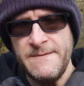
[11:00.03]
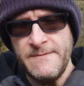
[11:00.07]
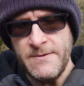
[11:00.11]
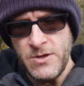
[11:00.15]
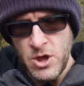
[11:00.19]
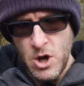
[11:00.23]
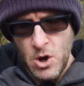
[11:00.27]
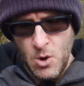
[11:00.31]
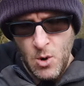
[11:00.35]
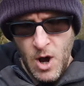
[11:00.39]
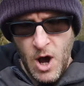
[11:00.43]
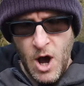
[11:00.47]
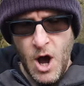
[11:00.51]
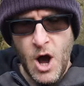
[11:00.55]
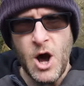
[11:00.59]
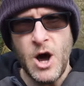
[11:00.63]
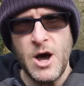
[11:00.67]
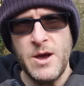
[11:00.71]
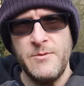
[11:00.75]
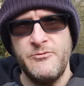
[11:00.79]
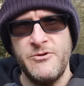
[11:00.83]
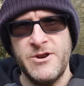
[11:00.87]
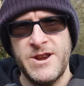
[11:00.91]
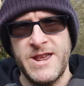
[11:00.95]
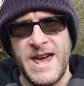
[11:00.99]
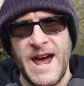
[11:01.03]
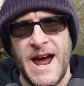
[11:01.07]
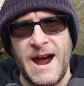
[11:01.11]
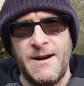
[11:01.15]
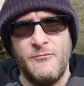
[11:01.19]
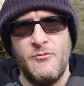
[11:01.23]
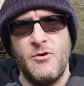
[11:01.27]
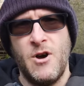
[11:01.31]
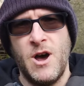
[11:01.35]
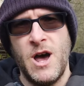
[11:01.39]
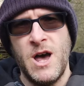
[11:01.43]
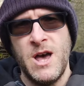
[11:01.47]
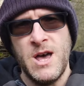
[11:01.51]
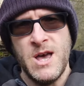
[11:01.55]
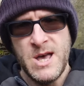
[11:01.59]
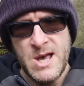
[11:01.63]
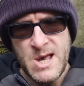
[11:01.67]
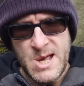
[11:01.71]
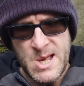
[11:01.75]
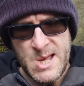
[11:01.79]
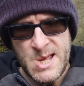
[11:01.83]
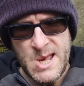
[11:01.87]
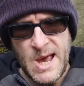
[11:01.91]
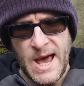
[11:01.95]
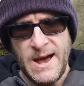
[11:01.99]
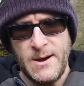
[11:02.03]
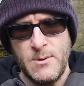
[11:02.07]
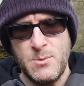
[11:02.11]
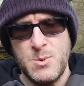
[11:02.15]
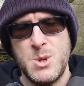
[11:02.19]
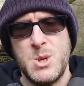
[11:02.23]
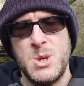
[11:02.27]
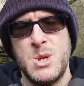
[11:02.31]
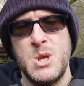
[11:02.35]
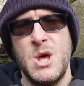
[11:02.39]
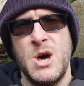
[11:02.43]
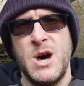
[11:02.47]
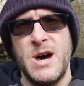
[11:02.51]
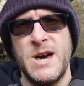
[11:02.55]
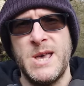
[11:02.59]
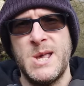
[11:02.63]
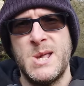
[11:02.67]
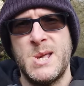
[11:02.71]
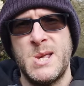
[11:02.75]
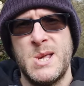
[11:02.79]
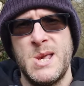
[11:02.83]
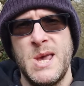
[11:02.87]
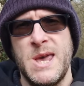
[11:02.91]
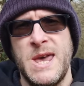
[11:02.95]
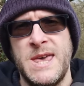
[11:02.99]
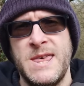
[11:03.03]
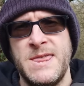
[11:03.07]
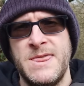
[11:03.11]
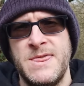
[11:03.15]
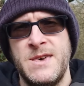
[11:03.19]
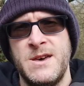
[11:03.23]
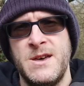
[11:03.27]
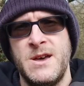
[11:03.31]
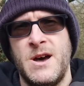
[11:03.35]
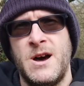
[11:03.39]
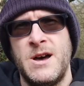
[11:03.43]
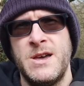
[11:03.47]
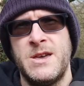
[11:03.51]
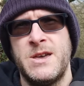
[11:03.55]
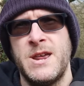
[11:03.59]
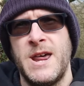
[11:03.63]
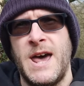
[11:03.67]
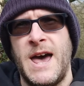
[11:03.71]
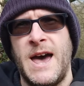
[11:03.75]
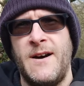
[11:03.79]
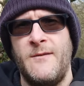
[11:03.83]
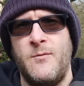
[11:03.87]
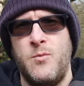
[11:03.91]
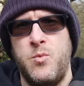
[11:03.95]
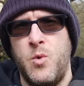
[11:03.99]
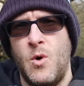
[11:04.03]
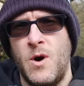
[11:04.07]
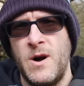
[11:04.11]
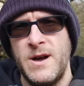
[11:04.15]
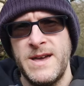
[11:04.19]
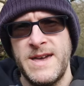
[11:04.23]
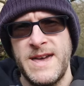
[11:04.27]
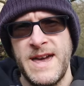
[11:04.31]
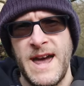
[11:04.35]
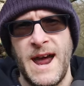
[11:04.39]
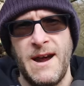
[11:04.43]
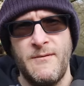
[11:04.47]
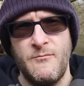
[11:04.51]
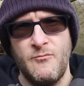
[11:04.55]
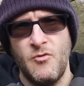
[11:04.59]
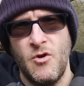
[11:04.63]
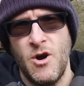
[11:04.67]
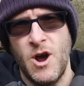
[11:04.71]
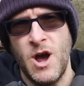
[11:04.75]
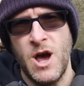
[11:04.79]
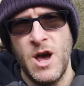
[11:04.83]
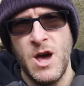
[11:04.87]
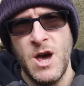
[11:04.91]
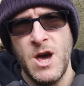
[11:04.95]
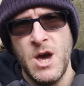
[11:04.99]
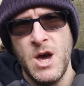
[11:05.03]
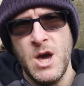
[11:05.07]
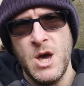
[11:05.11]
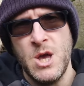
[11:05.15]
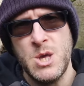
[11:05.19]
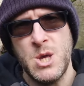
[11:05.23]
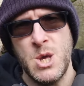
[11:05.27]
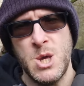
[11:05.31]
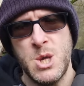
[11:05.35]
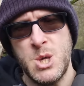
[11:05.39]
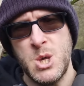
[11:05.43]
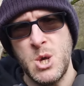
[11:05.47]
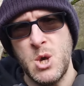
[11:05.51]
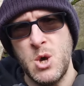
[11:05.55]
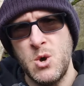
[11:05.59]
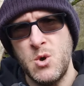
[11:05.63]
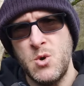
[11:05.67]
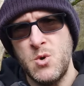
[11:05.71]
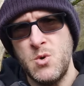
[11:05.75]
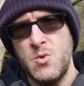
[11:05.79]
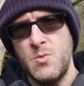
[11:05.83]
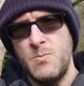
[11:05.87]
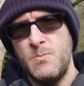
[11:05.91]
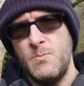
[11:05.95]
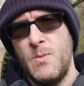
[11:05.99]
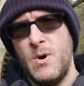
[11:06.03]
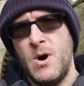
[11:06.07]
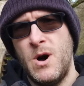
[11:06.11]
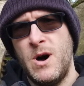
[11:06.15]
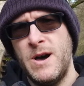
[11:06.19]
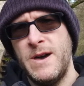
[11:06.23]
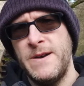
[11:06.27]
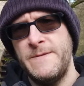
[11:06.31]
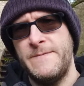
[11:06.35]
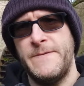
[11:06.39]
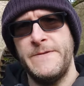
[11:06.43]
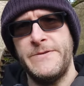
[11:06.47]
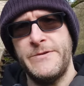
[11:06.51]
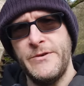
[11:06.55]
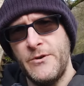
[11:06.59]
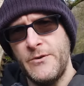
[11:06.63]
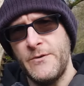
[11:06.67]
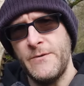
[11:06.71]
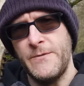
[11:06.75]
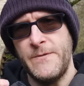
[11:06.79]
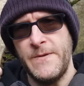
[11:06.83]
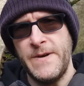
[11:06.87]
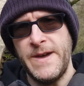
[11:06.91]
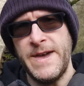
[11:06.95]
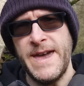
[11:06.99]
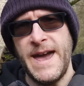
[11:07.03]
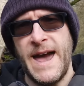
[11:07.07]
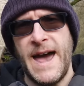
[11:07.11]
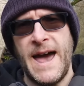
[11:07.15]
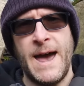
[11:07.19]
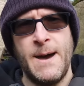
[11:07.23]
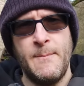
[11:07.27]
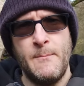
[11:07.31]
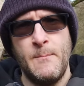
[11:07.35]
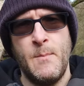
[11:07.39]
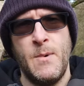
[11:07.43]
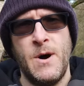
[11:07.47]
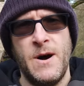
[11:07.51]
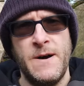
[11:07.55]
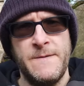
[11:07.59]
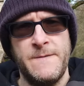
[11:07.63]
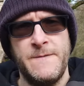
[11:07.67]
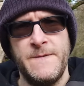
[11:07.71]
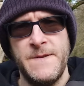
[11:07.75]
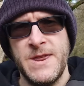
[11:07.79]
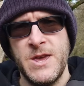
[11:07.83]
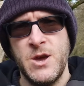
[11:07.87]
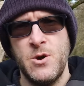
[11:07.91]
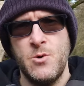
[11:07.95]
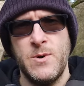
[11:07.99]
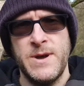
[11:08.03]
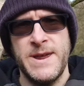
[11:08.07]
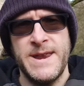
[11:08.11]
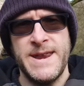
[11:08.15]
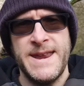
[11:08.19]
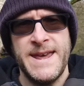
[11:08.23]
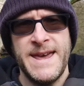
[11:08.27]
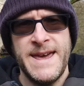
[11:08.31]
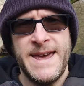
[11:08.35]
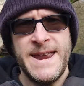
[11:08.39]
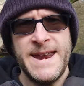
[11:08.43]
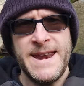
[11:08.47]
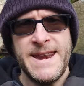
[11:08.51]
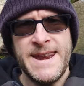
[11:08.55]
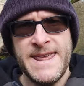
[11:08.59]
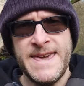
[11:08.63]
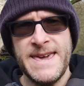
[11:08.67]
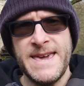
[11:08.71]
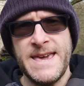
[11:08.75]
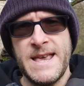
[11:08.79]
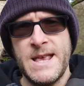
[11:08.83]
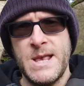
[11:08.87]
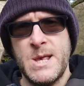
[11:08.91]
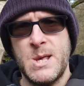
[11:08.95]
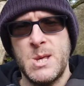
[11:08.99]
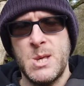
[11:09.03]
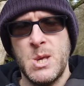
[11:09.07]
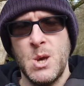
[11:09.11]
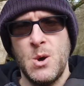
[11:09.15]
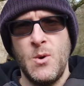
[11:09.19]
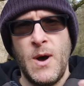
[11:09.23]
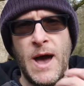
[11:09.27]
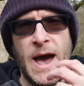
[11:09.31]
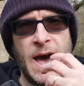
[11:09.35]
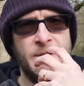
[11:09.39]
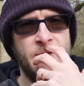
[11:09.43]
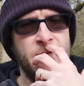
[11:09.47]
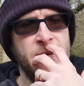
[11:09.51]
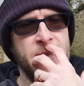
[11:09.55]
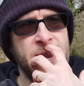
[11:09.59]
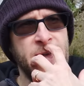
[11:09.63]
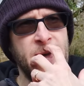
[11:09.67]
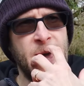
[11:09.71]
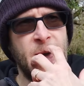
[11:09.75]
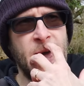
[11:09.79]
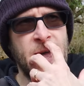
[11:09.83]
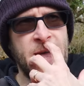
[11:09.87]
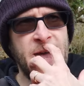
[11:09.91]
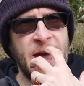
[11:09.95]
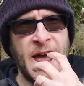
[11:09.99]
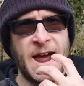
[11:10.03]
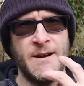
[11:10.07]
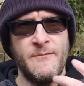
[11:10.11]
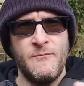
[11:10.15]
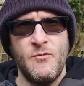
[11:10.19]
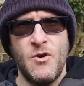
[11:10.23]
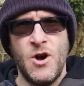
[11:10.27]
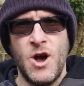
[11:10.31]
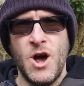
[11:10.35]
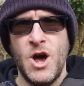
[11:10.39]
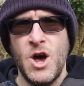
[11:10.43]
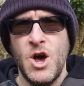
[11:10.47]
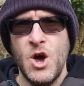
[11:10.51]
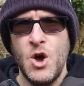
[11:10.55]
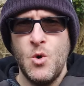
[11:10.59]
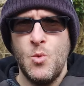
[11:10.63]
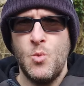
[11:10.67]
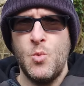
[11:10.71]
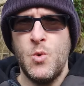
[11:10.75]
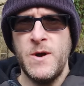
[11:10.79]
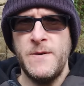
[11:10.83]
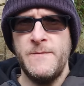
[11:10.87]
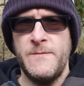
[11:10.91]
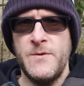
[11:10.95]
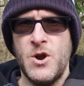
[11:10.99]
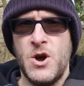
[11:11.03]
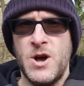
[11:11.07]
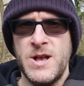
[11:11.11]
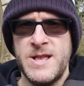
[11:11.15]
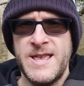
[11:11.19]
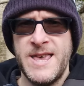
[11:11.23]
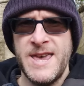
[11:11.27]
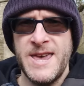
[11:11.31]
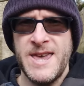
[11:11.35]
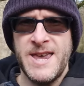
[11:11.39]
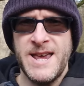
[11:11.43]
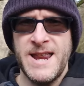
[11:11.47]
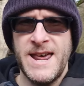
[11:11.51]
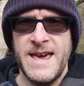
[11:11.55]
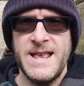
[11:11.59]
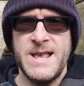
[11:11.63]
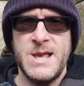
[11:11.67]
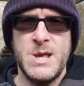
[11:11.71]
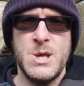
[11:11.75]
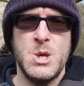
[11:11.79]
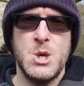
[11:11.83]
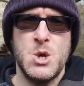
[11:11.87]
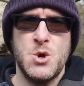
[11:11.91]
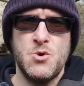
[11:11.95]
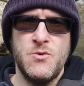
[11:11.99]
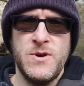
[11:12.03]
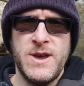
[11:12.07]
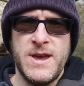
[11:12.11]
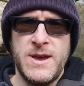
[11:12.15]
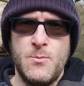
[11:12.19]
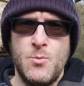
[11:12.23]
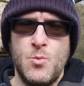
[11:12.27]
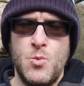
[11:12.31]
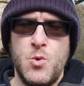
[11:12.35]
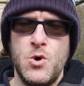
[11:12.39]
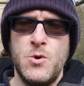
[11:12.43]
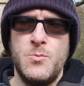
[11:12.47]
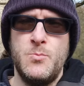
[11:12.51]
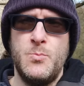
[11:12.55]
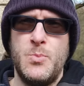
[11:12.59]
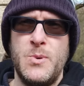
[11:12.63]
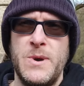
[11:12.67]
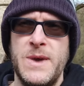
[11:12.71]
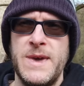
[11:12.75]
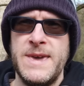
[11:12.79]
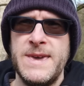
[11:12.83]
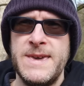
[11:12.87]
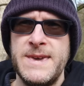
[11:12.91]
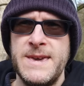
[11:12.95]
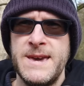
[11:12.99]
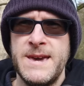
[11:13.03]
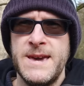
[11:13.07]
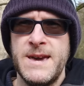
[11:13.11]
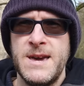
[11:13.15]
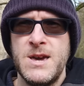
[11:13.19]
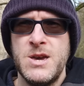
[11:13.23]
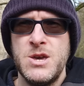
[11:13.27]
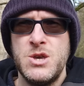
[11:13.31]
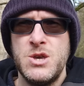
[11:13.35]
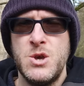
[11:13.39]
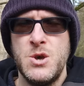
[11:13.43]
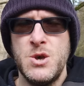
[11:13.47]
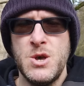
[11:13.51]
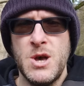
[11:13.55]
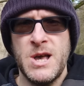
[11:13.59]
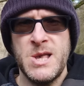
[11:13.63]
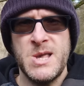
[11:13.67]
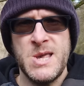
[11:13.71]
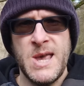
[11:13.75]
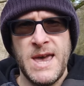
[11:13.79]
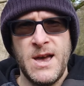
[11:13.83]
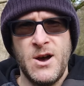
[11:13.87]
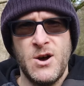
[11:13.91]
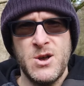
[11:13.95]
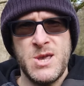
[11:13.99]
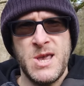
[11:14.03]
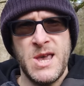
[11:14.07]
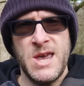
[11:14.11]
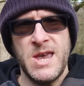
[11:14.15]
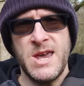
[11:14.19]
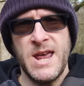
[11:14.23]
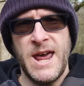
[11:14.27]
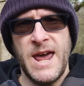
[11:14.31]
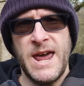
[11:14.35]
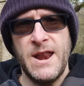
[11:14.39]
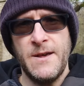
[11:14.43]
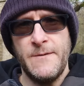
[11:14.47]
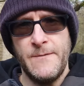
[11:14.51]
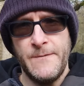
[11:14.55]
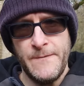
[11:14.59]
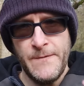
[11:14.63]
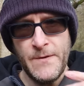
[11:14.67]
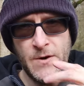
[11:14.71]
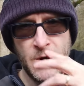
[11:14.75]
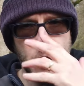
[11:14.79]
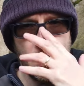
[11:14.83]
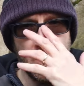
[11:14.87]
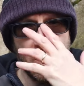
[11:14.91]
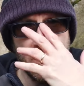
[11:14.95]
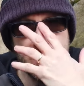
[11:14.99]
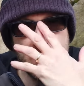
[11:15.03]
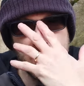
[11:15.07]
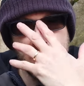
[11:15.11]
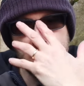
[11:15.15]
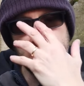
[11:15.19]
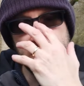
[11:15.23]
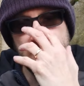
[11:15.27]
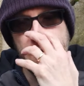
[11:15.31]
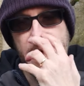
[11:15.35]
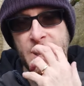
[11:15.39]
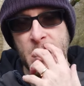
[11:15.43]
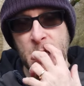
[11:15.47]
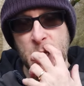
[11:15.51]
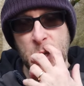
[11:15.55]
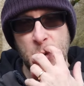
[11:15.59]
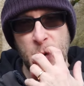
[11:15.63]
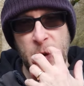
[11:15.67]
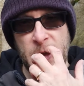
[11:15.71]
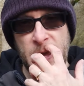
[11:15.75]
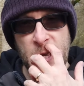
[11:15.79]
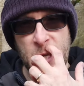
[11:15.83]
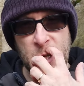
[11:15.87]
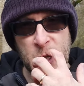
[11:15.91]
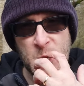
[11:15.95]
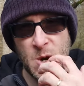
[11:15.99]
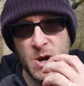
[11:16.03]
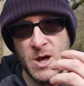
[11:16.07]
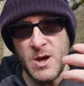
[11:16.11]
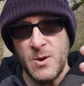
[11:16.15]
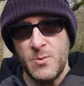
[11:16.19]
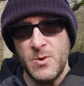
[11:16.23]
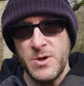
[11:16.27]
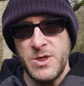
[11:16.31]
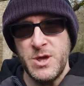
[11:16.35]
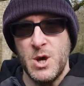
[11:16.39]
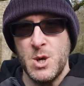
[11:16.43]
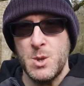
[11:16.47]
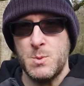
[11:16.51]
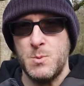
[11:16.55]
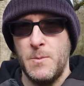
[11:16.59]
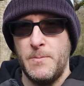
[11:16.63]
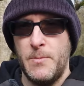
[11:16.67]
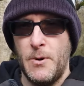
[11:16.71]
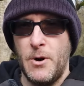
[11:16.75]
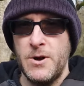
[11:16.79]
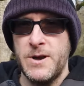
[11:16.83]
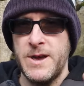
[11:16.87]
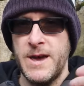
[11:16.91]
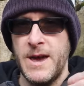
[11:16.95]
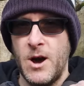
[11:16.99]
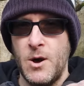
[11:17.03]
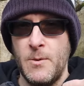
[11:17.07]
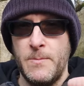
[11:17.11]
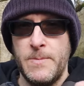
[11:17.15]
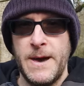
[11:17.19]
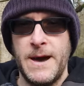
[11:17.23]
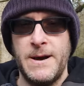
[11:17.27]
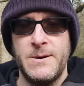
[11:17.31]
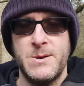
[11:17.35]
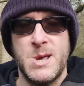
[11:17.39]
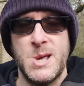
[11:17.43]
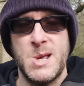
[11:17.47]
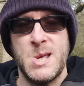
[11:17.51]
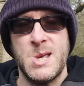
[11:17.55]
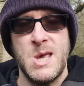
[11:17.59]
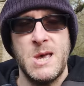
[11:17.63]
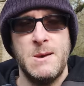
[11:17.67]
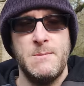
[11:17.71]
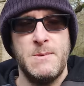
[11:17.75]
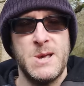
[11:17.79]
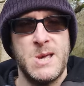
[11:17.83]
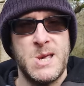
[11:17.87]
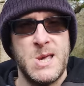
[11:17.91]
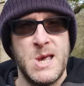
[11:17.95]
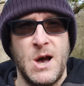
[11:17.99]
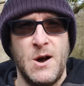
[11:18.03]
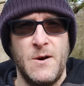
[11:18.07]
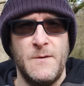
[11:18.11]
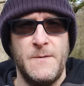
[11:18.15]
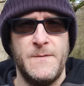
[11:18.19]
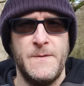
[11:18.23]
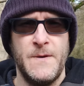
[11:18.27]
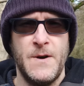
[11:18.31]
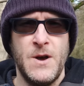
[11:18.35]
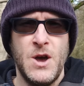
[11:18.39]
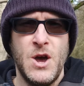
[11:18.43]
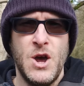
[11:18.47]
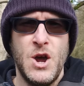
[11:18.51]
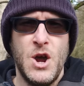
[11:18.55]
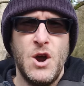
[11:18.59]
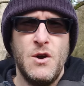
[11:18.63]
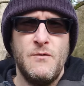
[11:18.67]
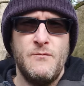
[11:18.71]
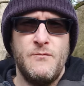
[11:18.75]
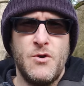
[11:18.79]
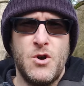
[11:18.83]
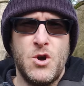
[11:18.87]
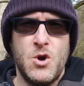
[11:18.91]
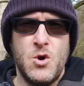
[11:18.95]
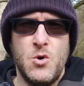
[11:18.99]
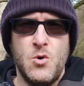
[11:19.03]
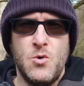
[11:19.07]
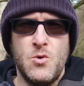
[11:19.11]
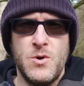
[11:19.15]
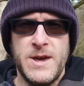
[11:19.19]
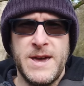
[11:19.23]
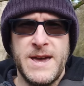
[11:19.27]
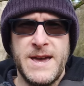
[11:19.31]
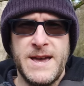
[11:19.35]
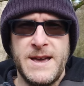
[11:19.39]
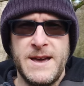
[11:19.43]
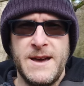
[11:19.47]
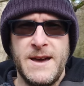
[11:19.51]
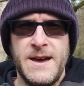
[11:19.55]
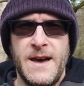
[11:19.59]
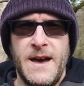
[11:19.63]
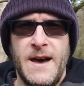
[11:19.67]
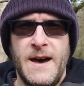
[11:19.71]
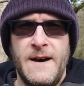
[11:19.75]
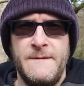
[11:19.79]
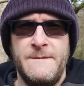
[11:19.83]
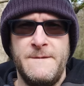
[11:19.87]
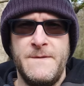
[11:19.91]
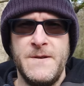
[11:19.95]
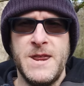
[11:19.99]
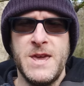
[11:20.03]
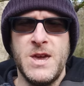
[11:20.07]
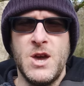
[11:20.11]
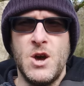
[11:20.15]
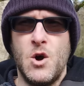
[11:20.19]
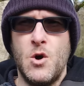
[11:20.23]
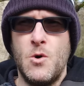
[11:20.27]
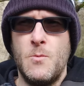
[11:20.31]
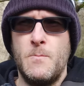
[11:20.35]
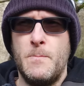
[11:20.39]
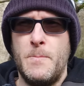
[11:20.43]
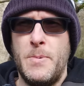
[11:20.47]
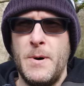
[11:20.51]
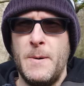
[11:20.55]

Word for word: even though a hybrid camera sounds nice in that I can have one camera to do my photography and my videoing needs, so having a camera with an articulating screen would be, I say articulating, a fully articulating screen, so like with the Osmo Pocket, I'd be able to see myself recording a video.